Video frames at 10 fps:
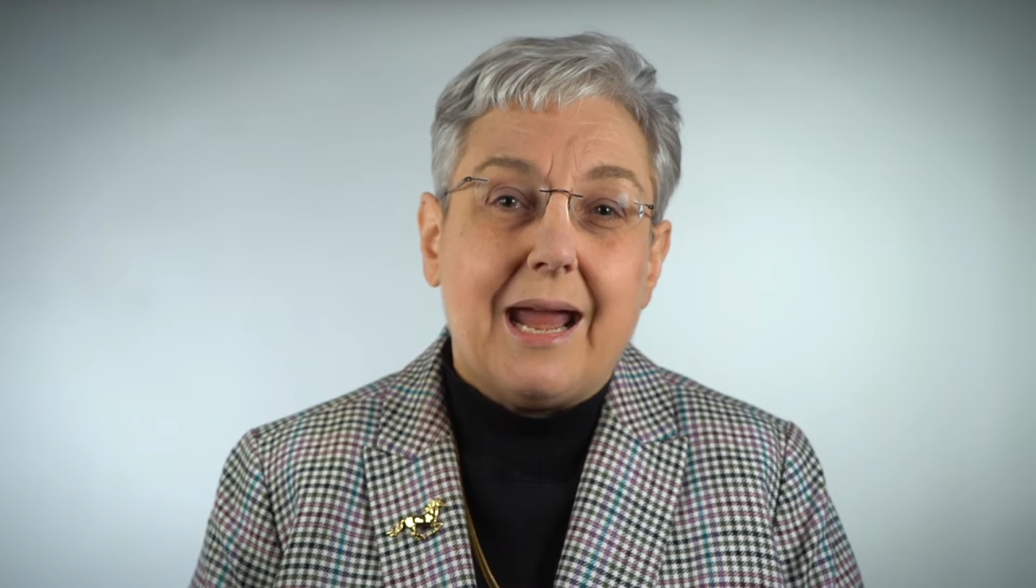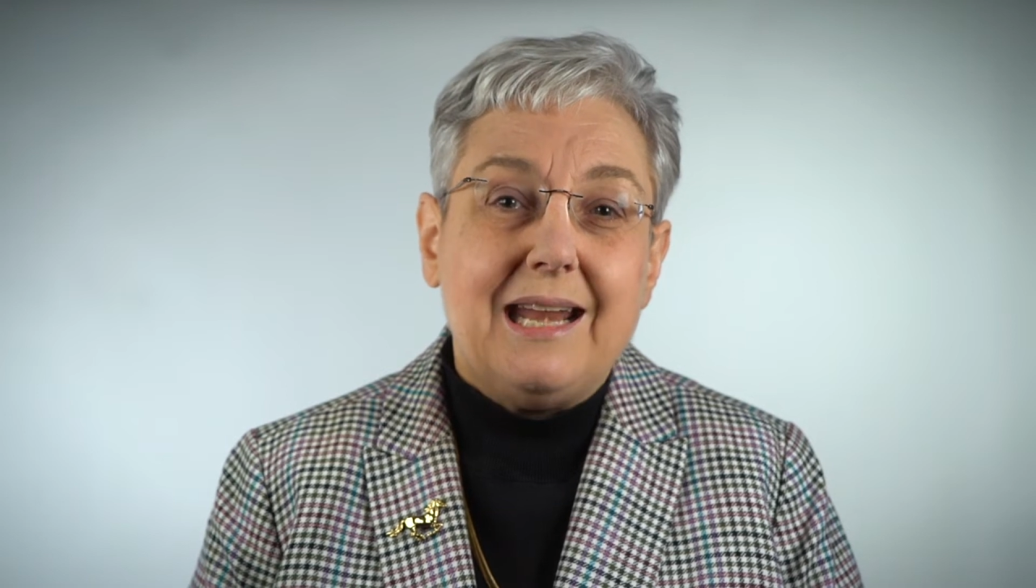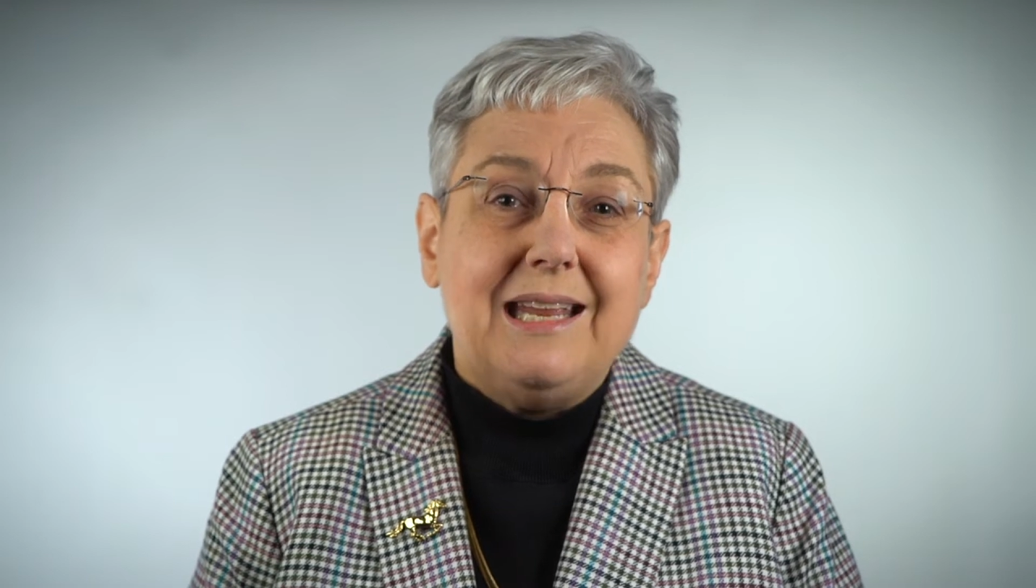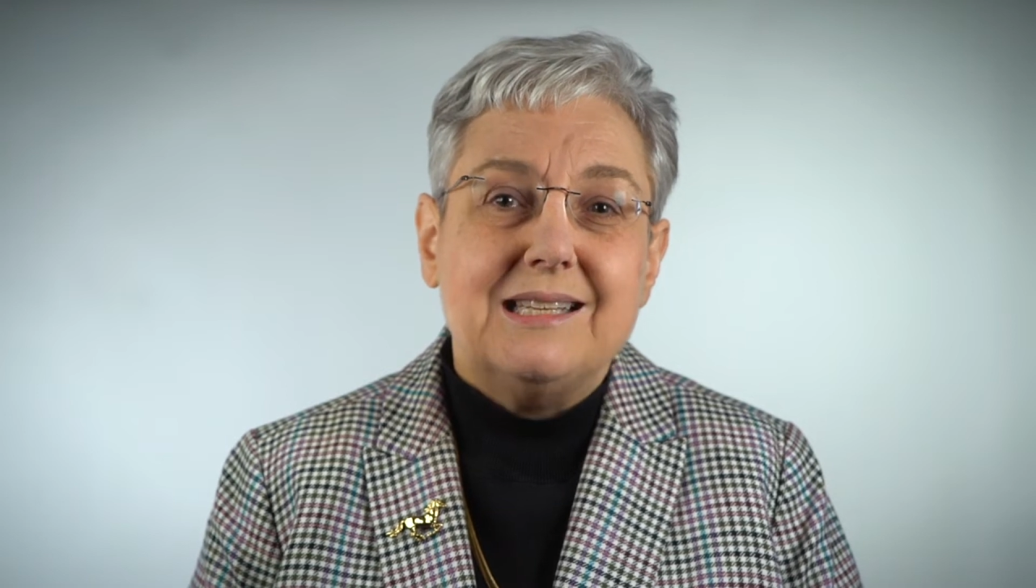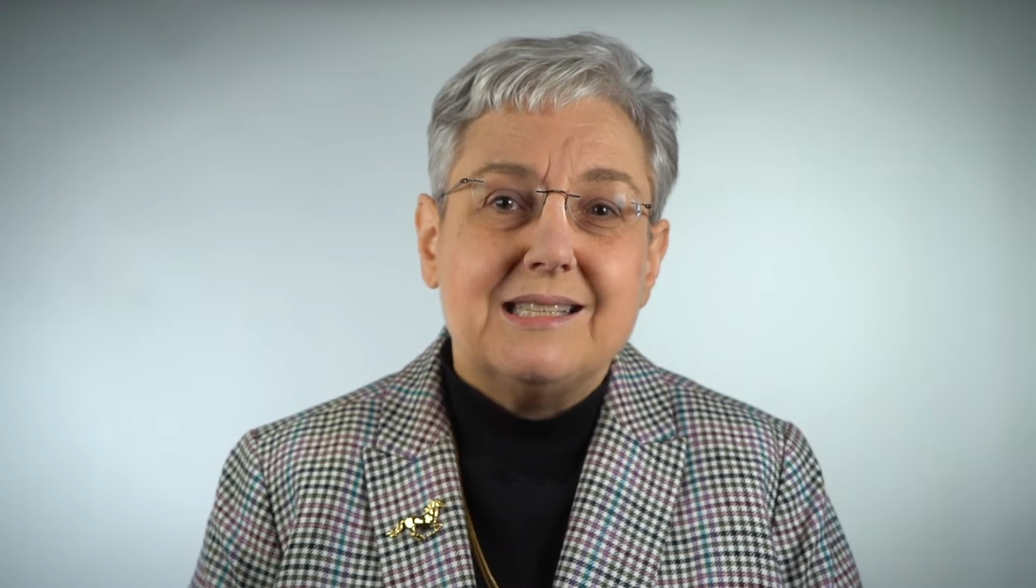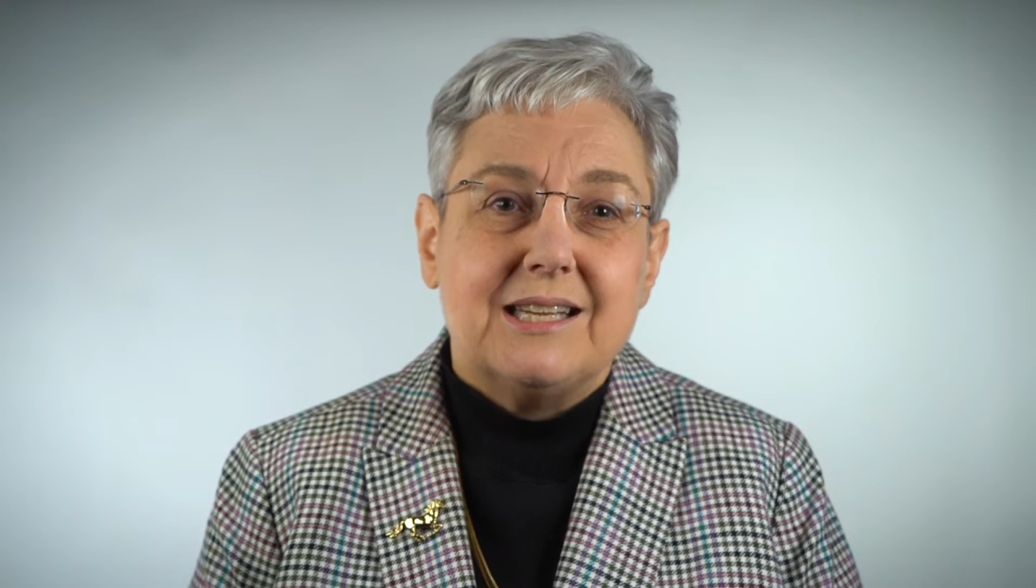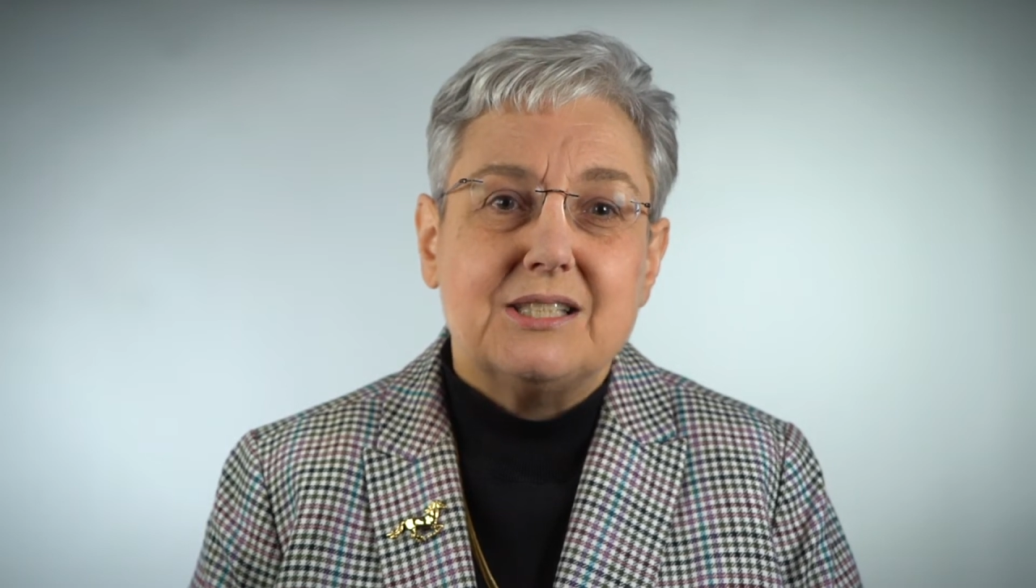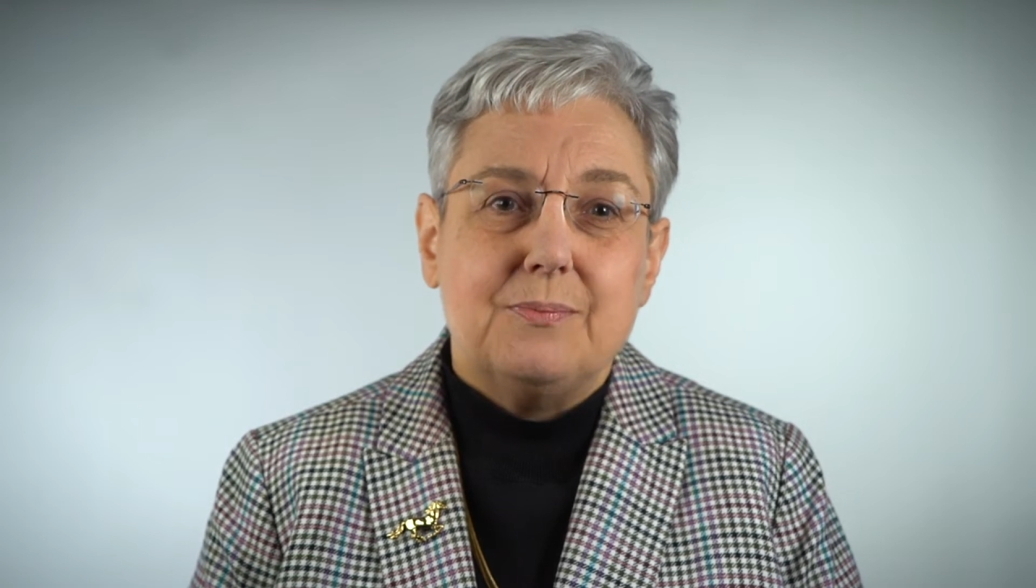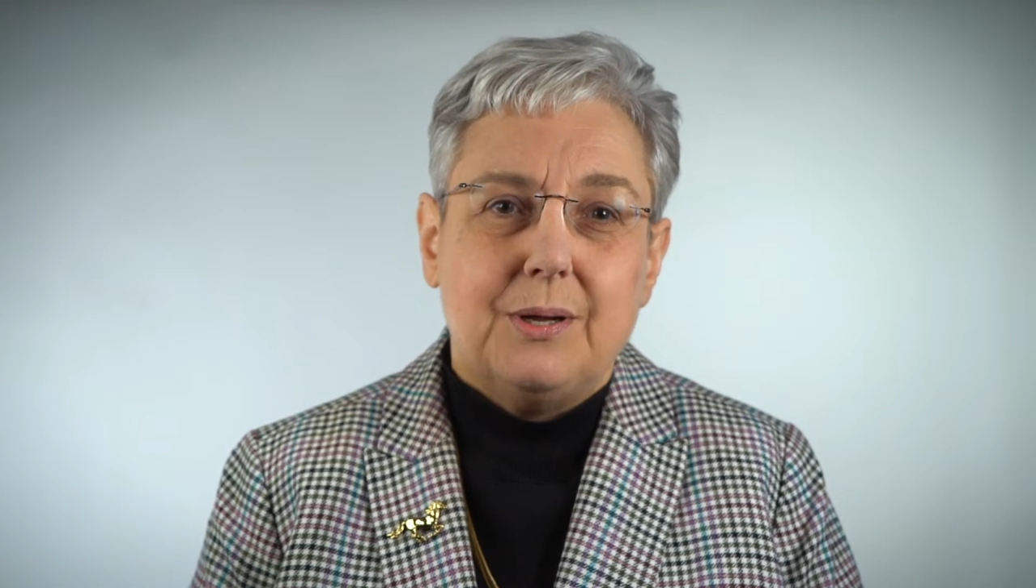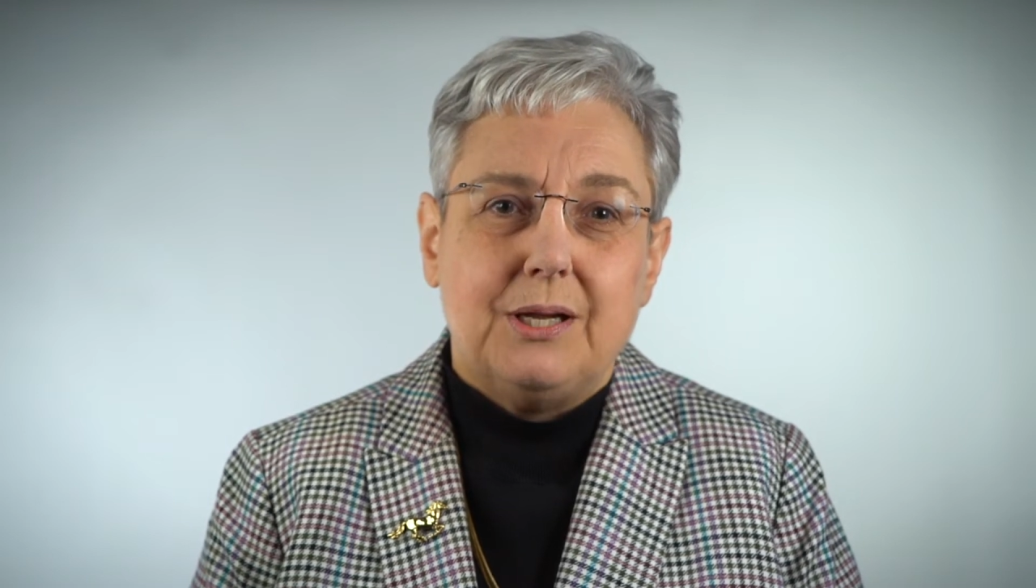
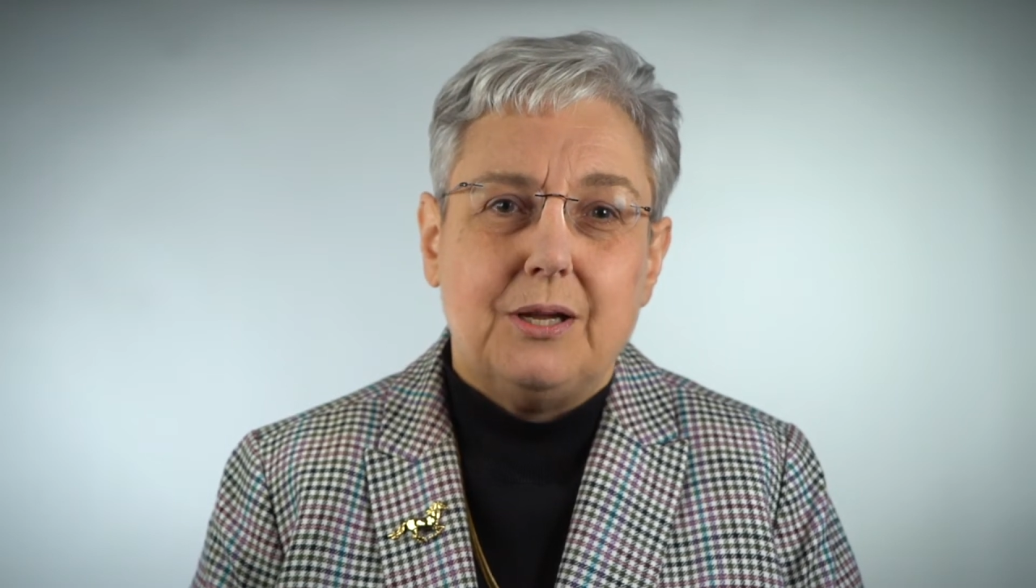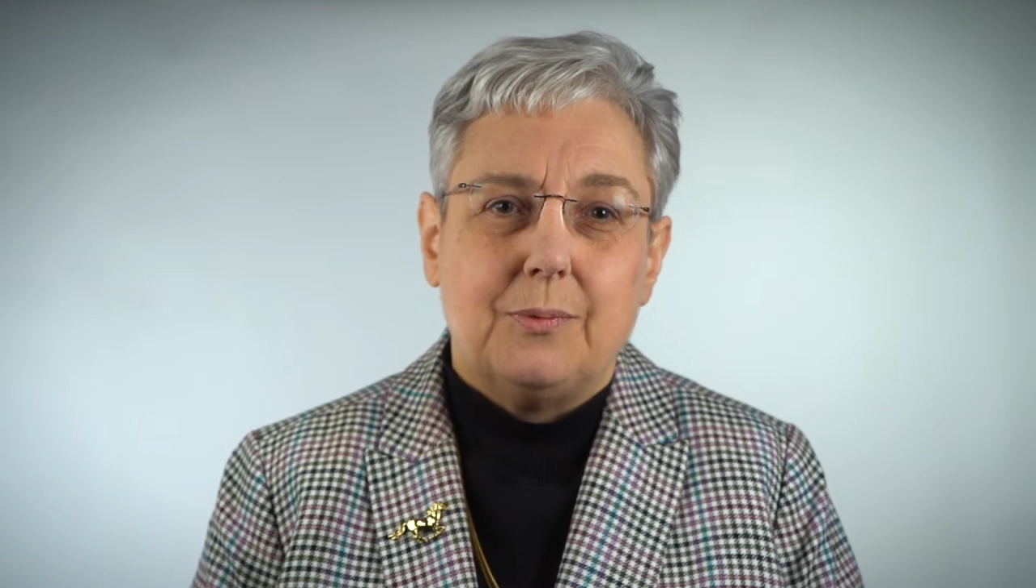86 million